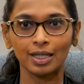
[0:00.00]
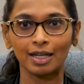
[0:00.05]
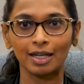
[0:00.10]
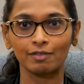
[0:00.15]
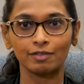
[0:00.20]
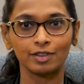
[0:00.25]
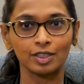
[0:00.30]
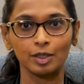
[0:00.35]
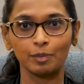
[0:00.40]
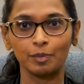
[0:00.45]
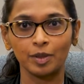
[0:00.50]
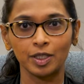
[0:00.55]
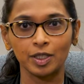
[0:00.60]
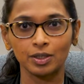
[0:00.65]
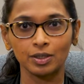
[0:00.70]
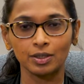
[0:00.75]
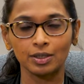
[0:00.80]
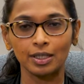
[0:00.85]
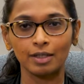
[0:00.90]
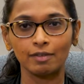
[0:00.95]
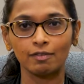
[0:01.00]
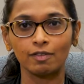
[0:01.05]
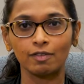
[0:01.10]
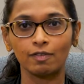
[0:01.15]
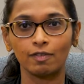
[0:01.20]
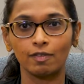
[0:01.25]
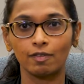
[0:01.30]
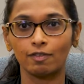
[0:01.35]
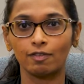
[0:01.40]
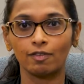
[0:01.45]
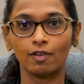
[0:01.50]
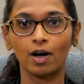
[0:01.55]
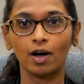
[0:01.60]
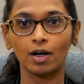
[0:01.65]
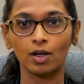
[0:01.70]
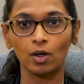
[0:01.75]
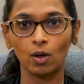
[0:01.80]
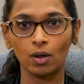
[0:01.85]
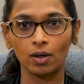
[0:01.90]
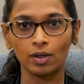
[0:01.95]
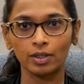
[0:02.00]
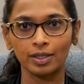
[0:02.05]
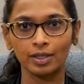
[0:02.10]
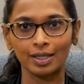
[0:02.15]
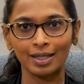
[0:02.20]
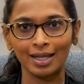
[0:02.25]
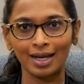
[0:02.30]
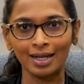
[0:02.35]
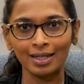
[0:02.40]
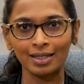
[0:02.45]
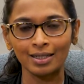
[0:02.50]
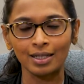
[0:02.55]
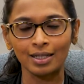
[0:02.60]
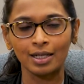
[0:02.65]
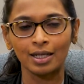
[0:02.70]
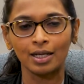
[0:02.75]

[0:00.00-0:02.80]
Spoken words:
I've seen patients live far longer than that.